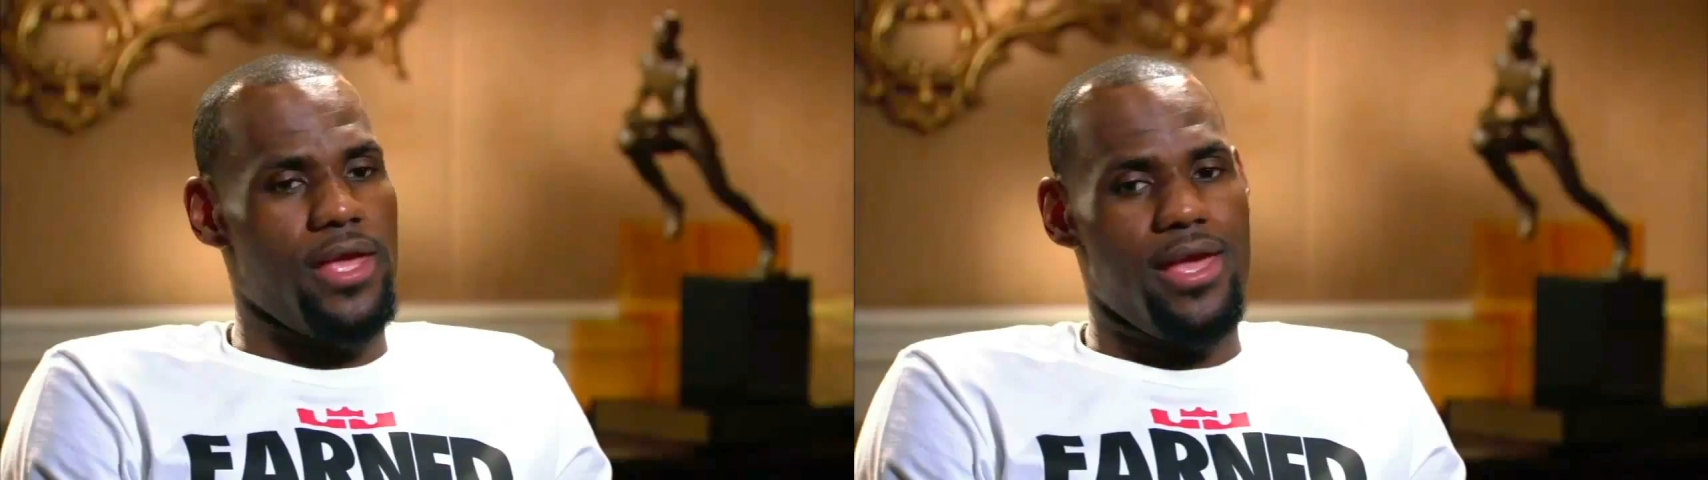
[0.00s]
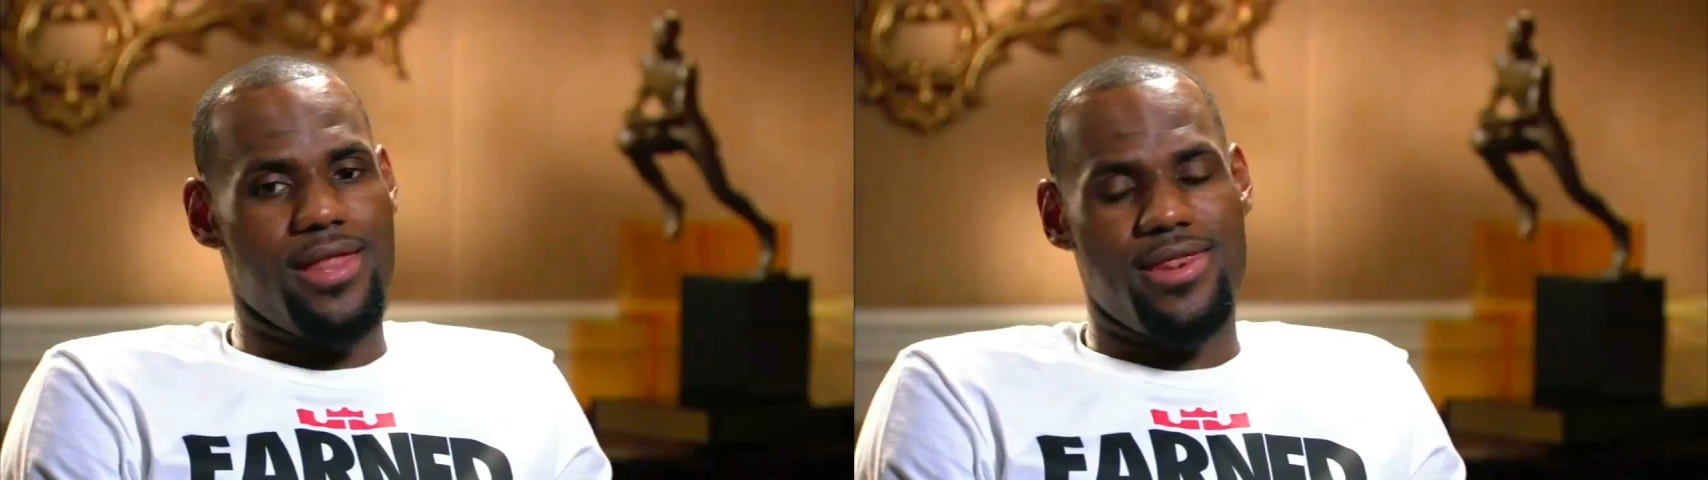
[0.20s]

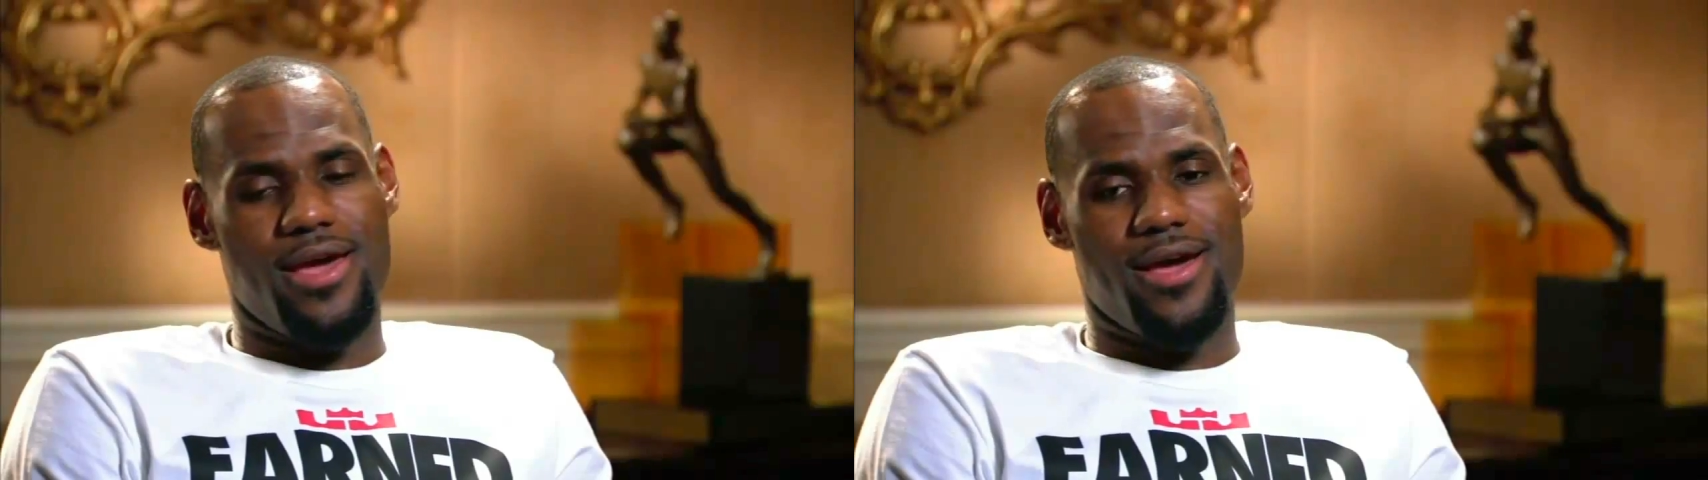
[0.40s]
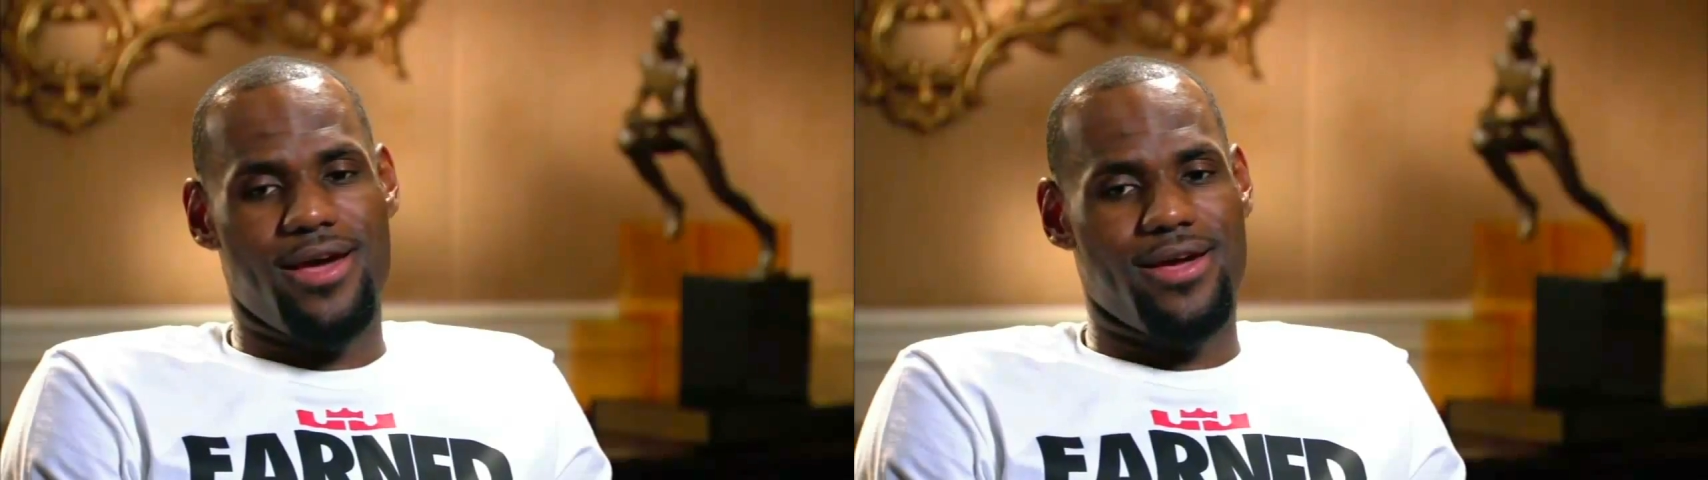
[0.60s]
And,
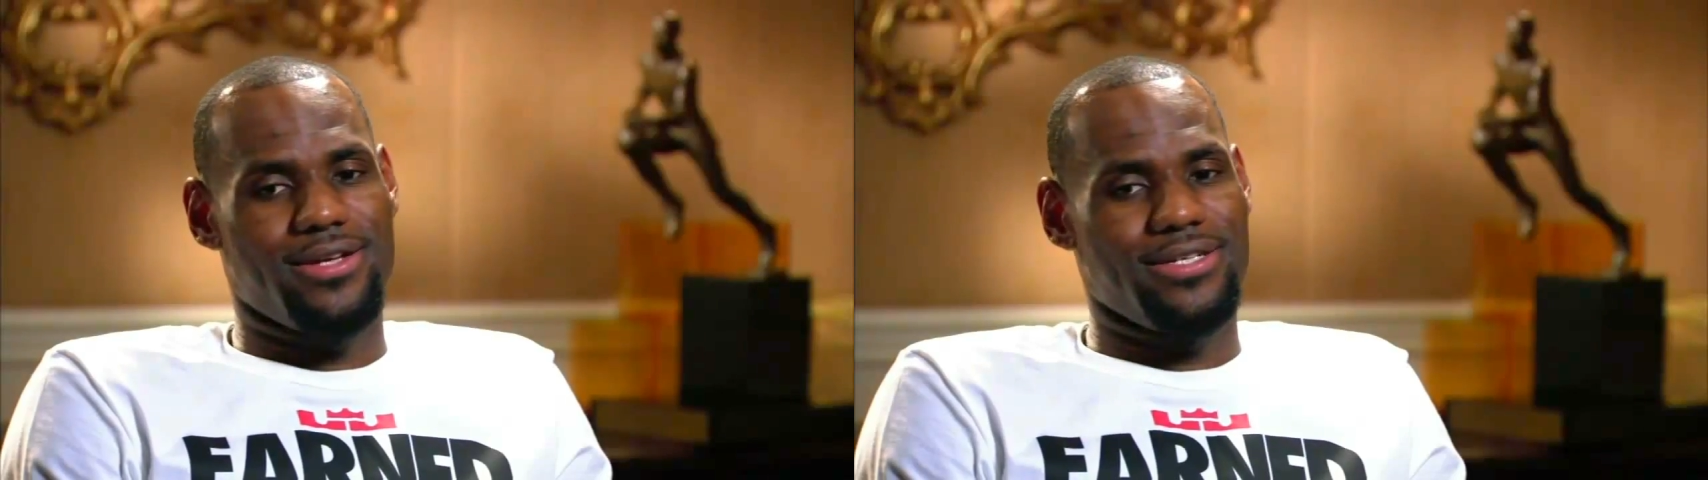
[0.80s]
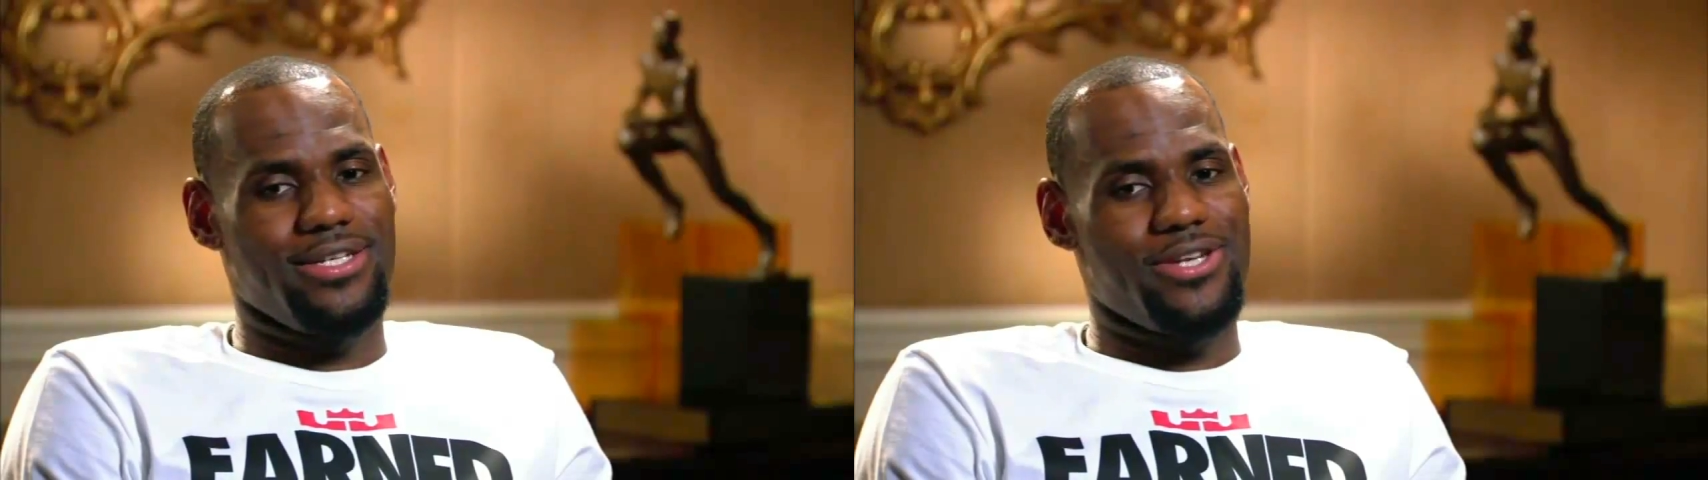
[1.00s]

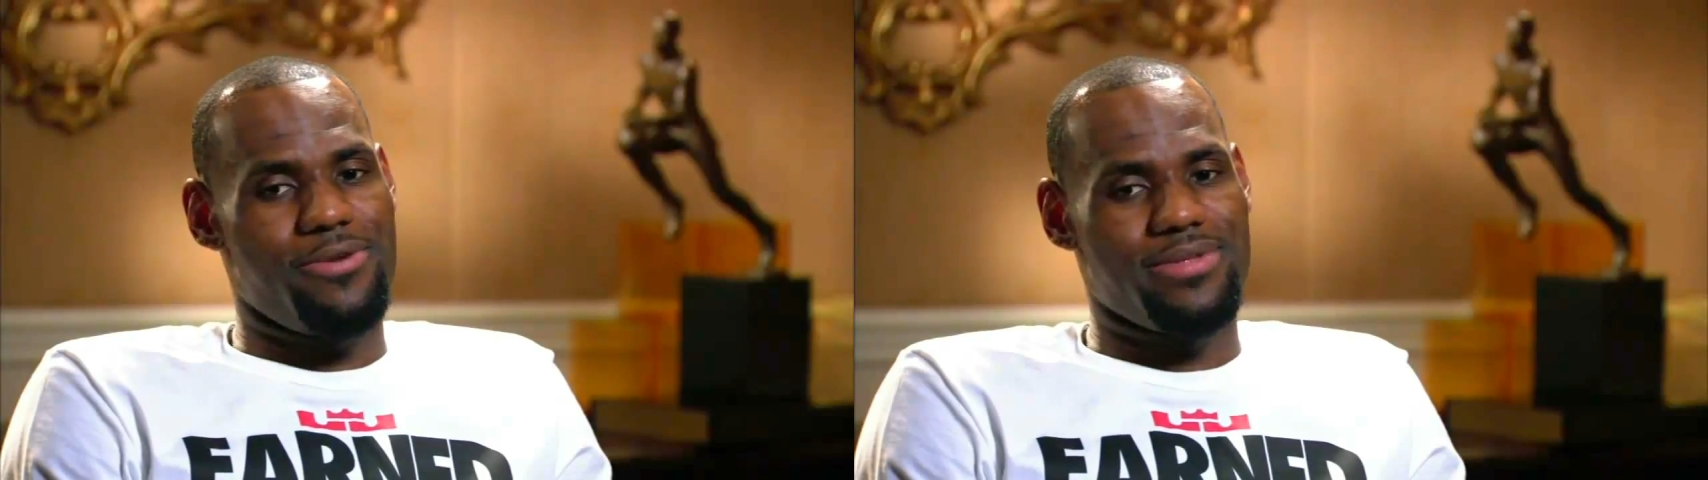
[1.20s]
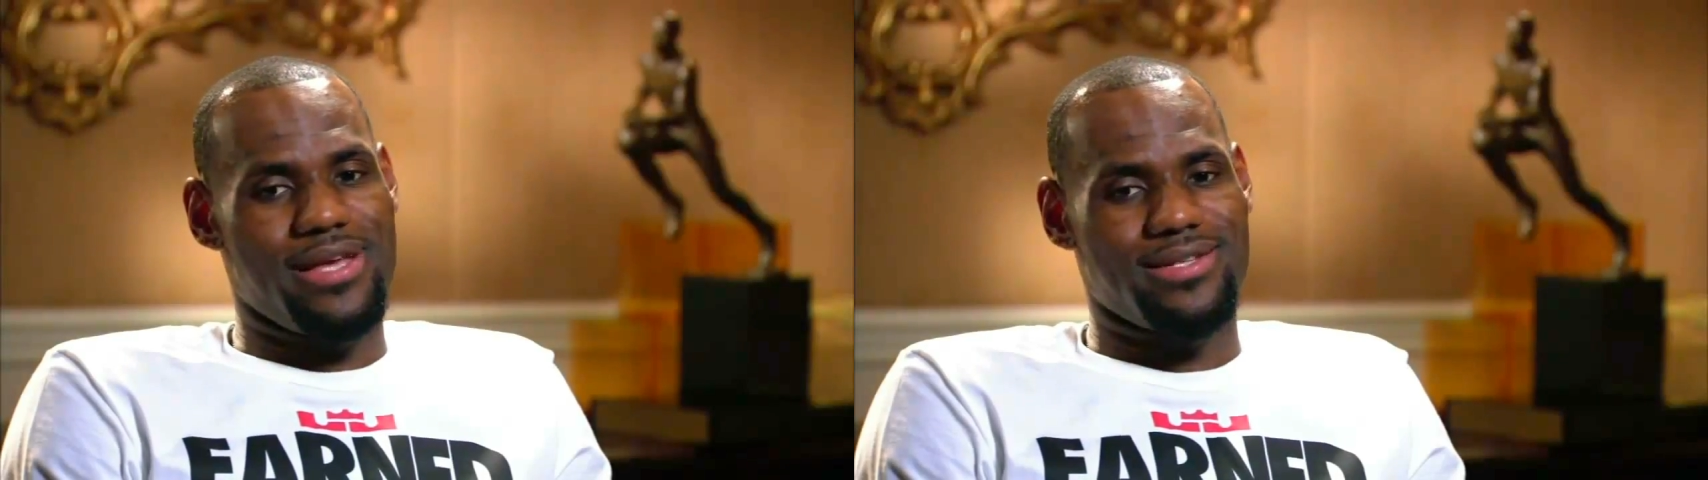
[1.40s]
you
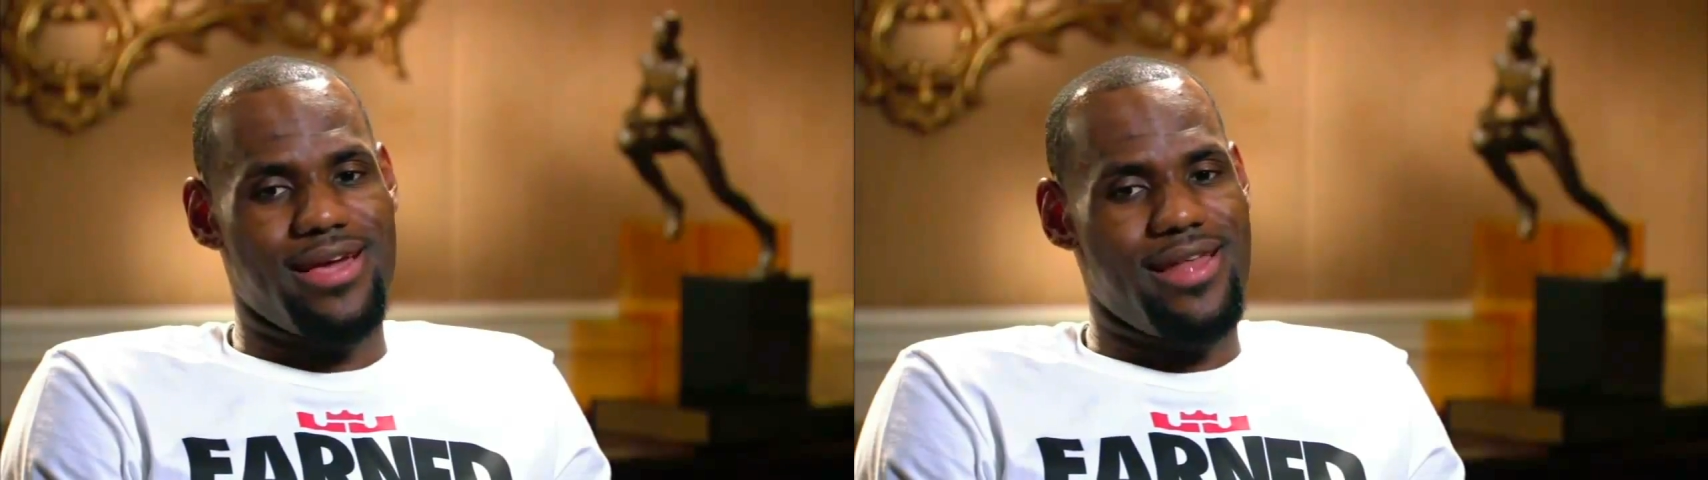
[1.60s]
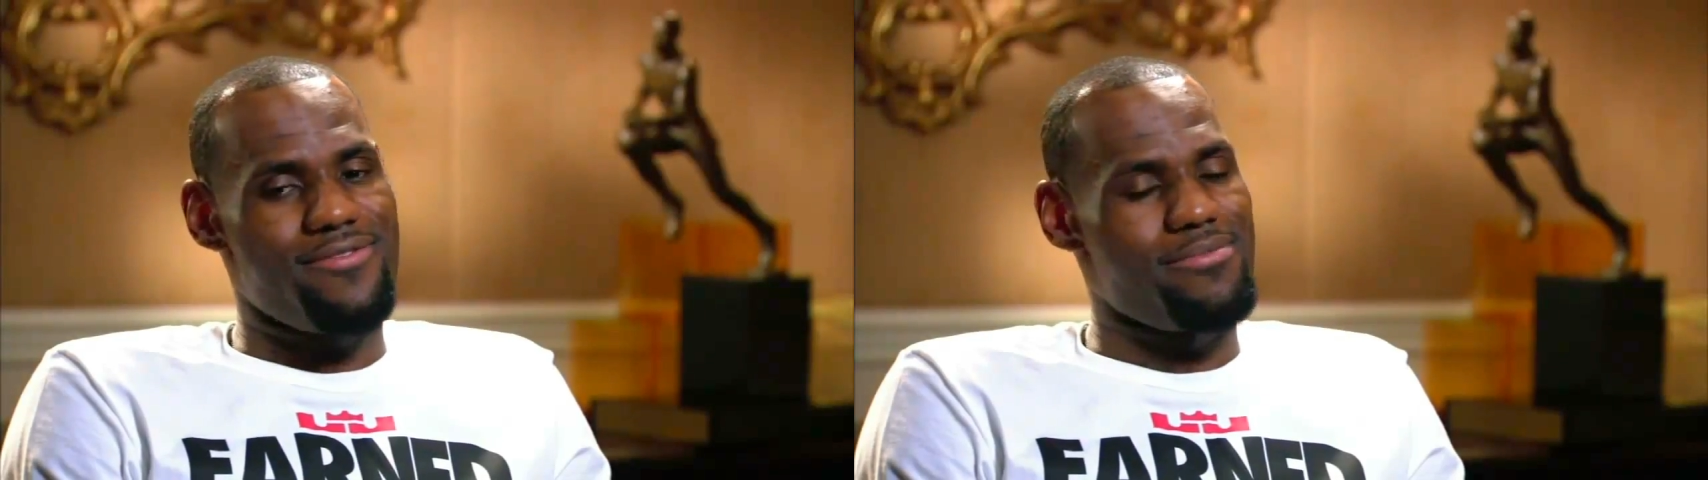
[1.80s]
know, but that's
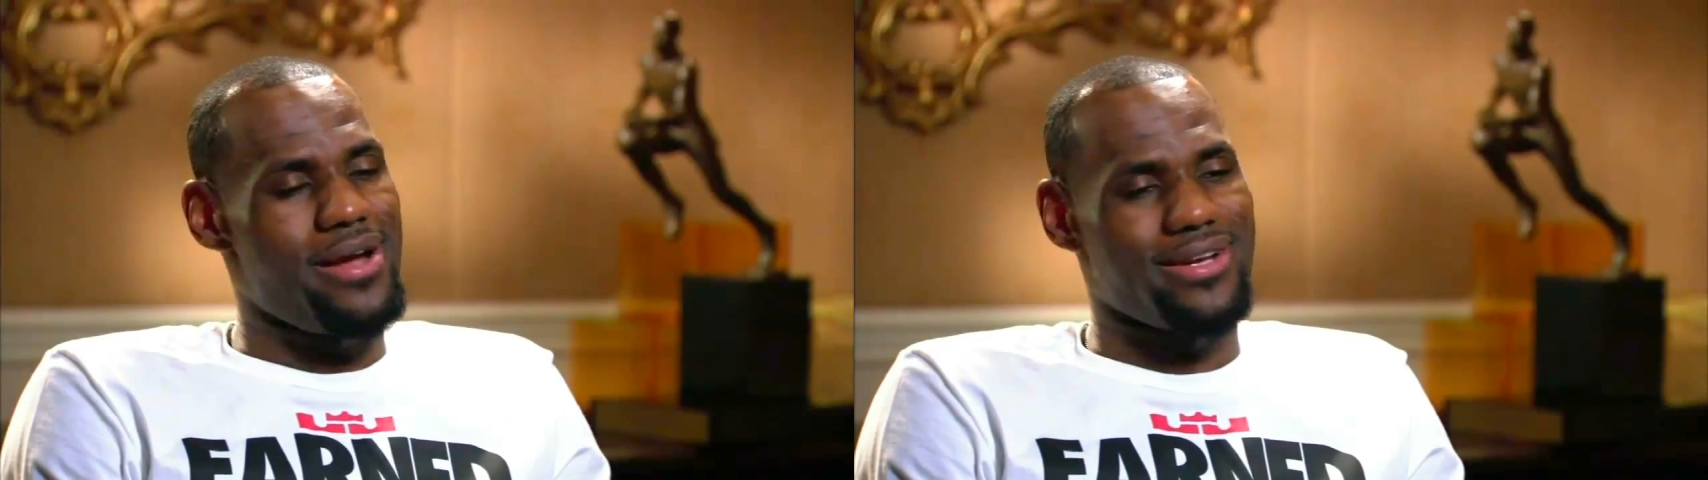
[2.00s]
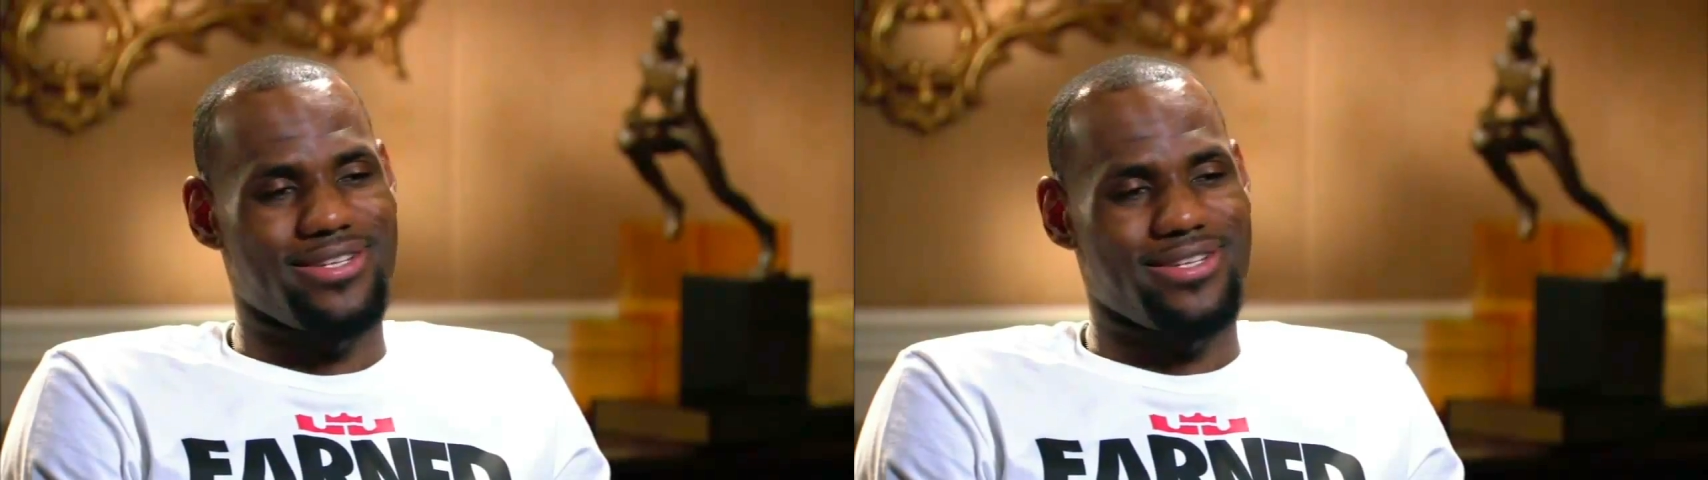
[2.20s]
not even my